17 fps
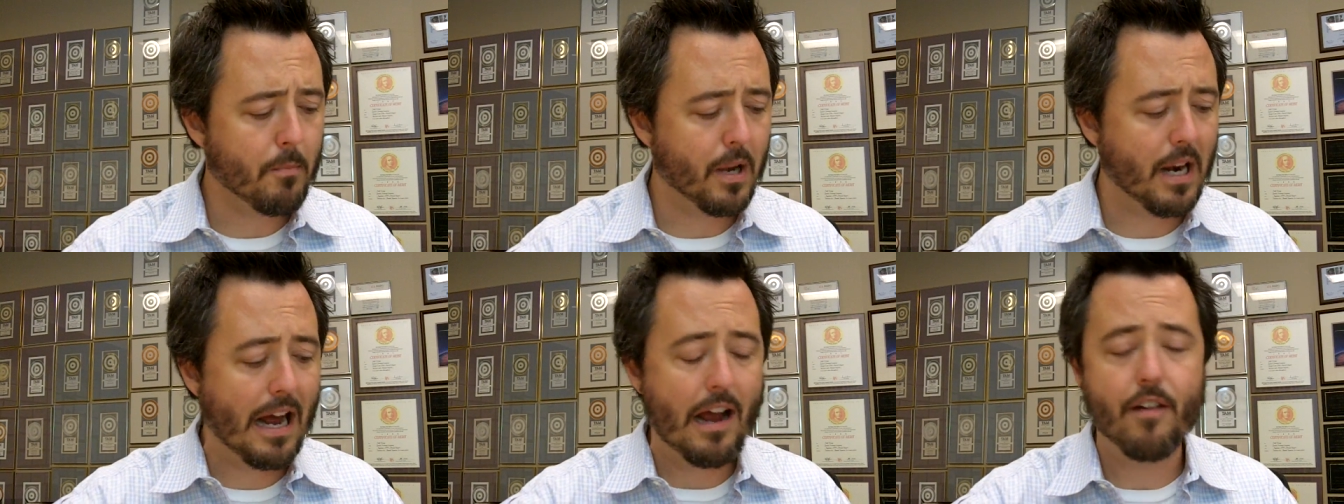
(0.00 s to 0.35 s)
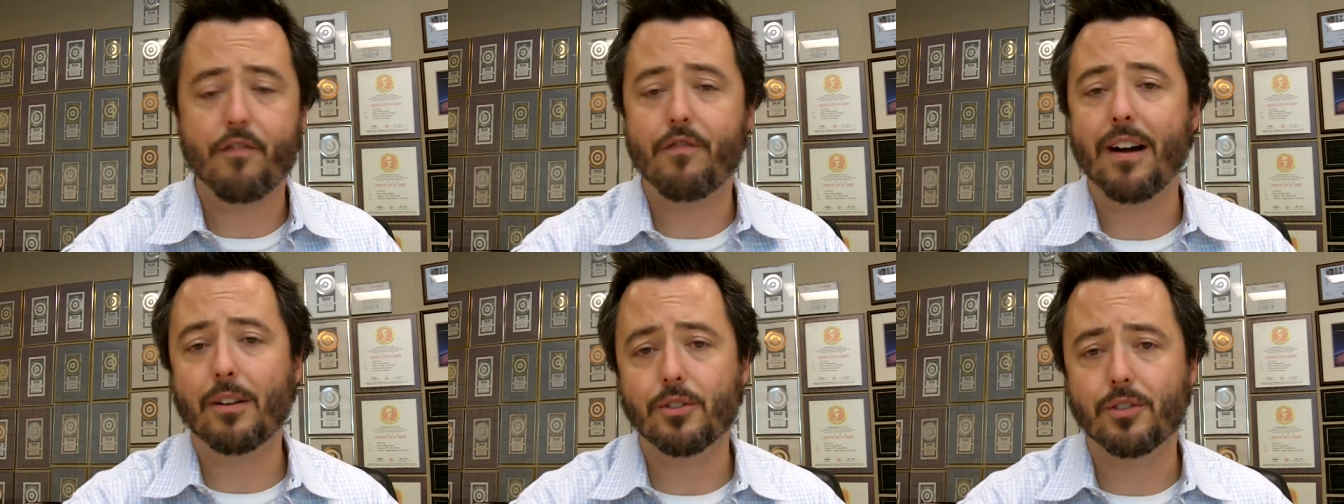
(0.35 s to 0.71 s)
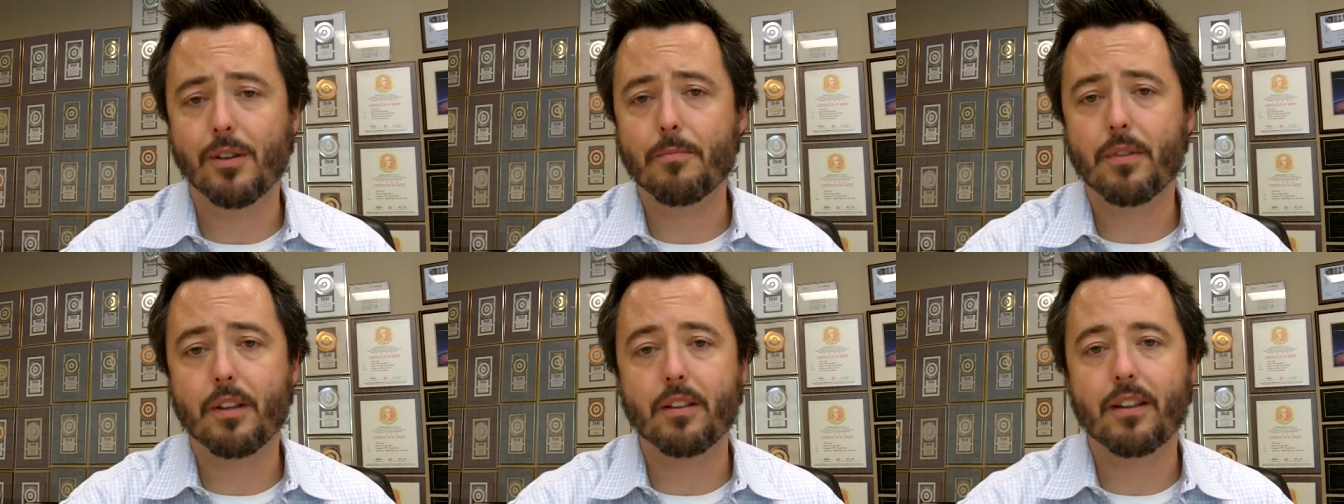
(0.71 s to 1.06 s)
But I have found
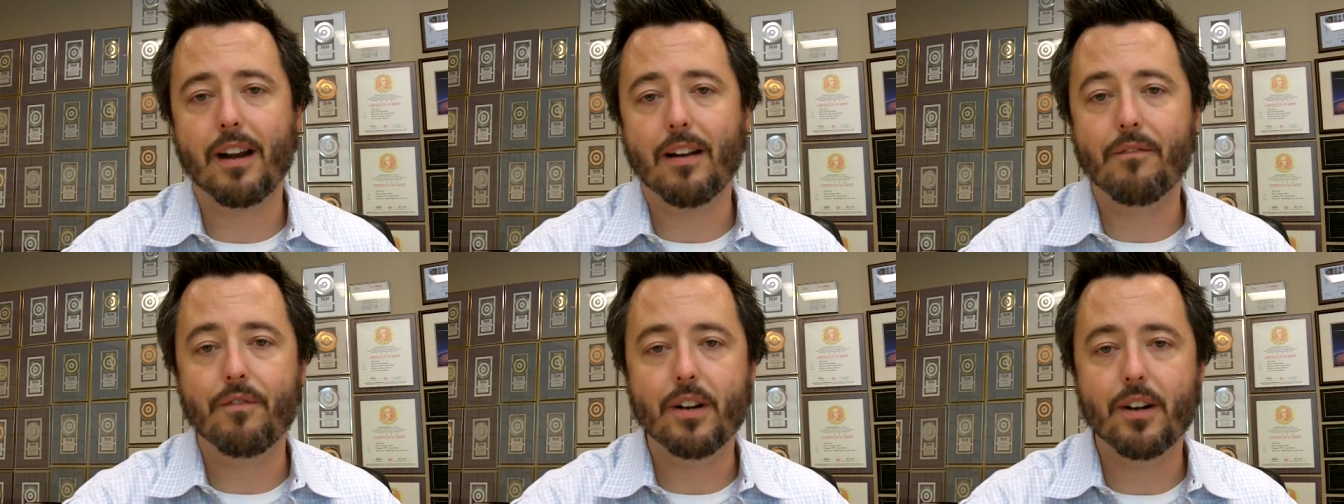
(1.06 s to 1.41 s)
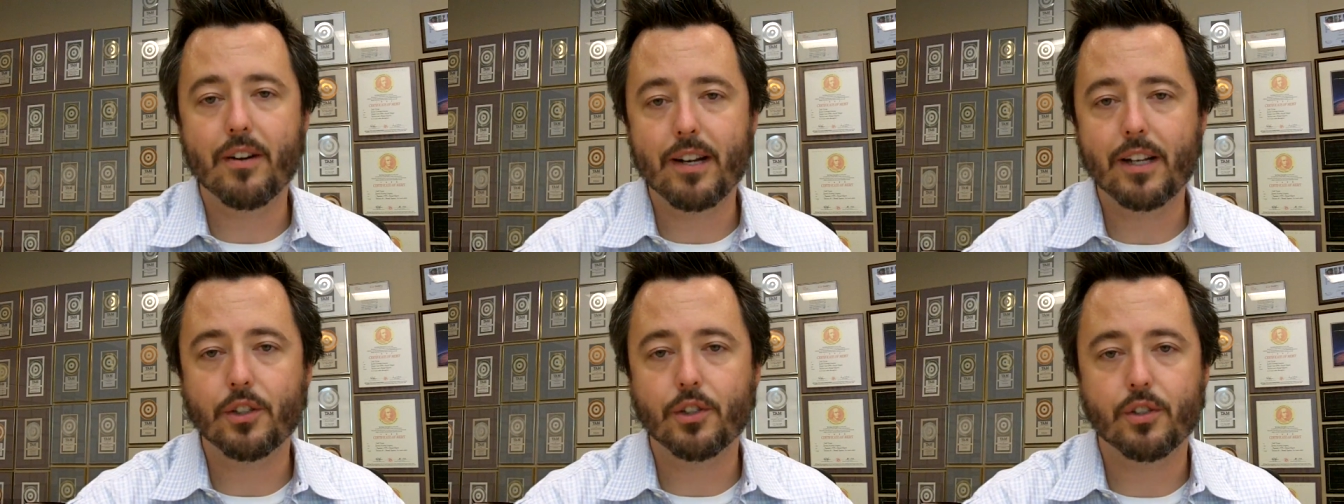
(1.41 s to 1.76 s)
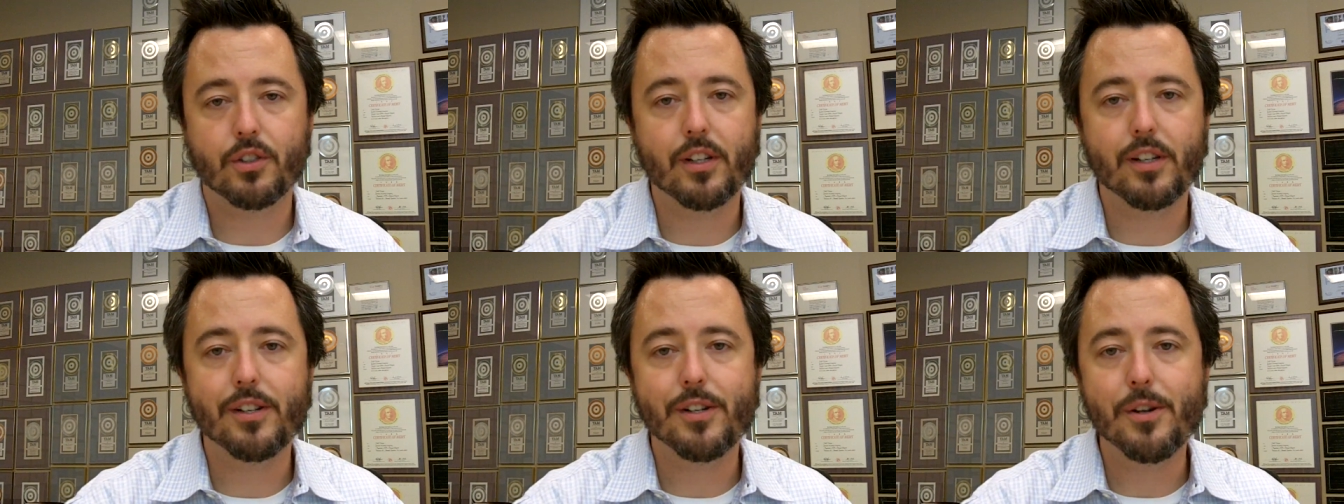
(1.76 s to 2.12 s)
something that I'm very
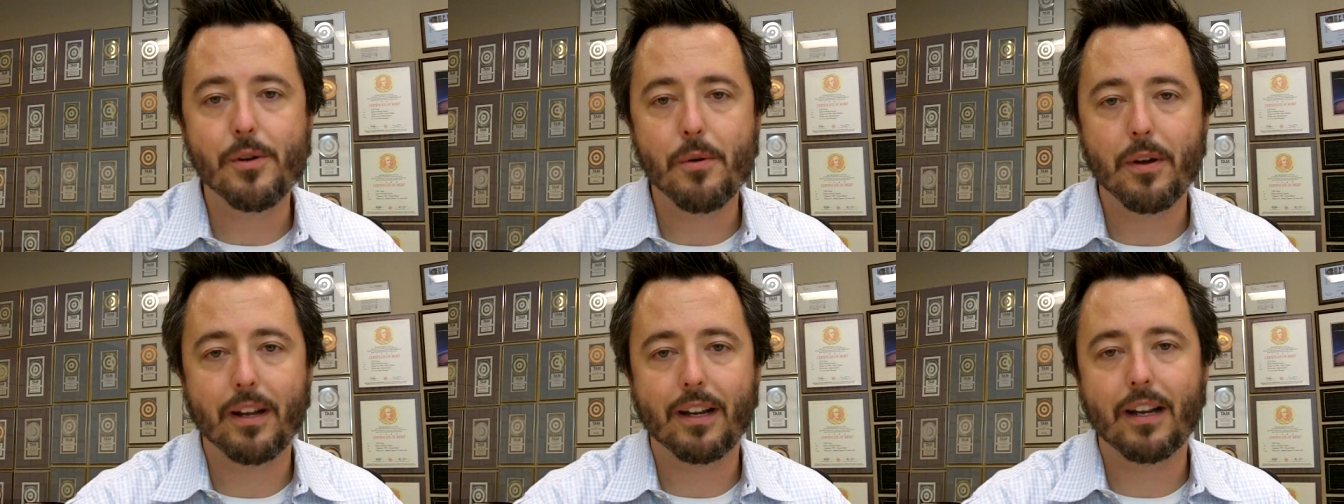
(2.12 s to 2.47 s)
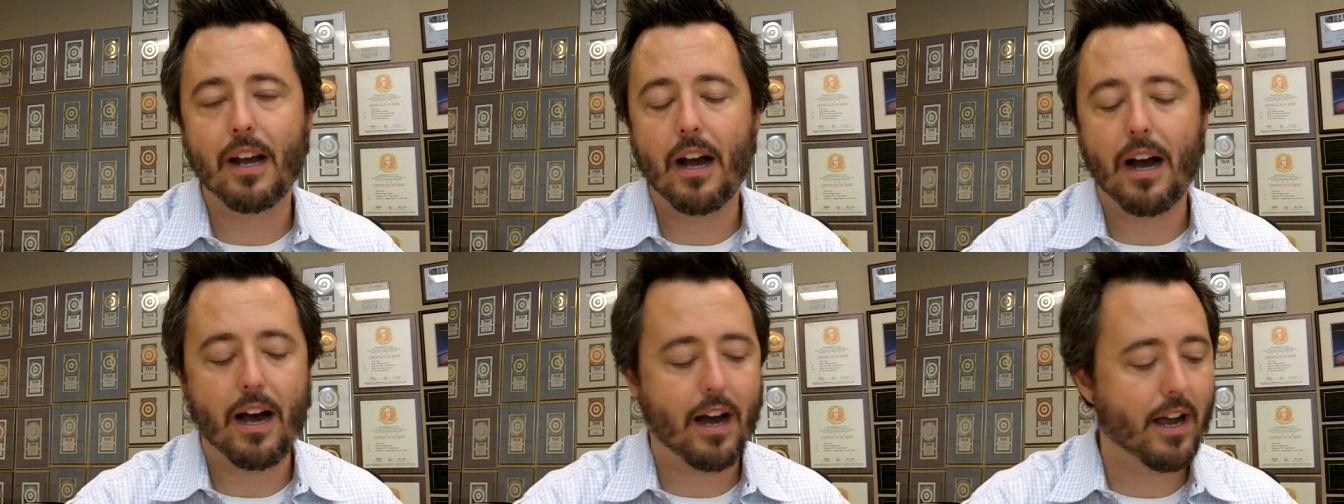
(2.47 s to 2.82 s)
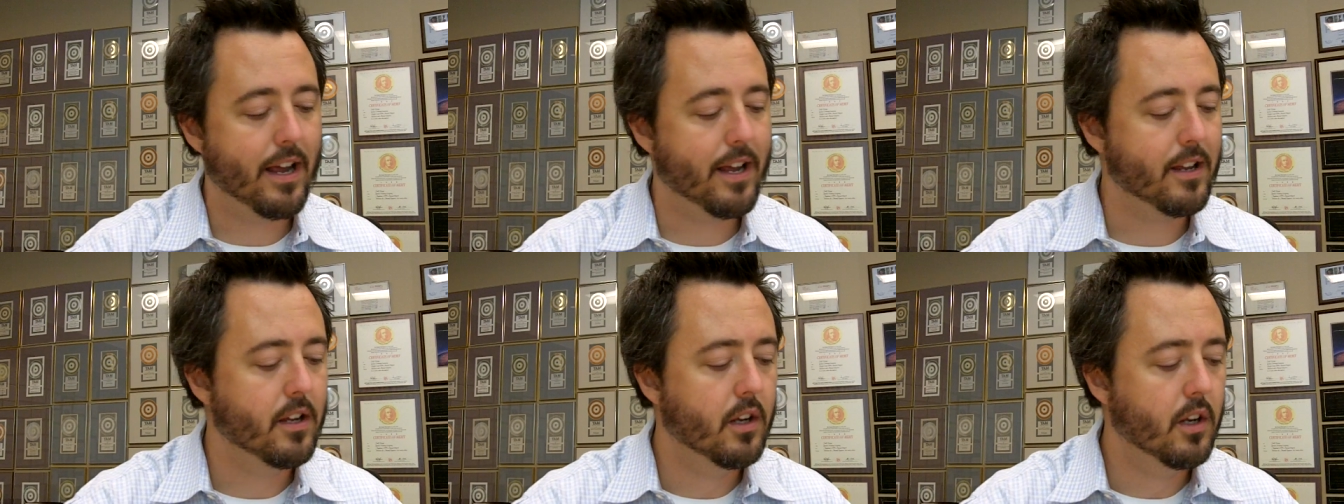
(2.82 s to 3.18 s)
interested in doing.
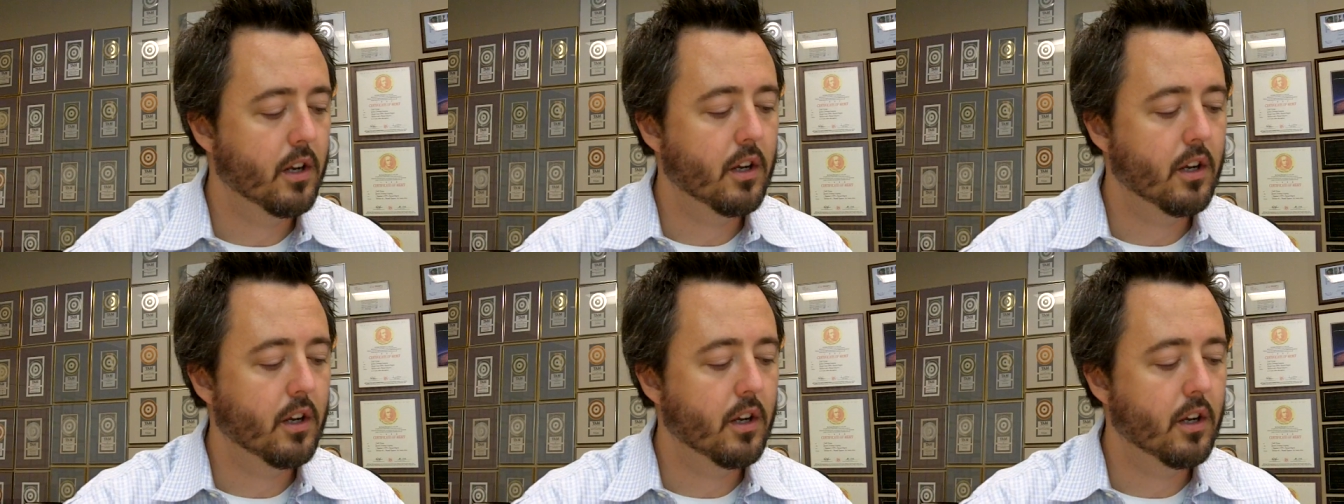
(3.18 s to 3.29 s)
I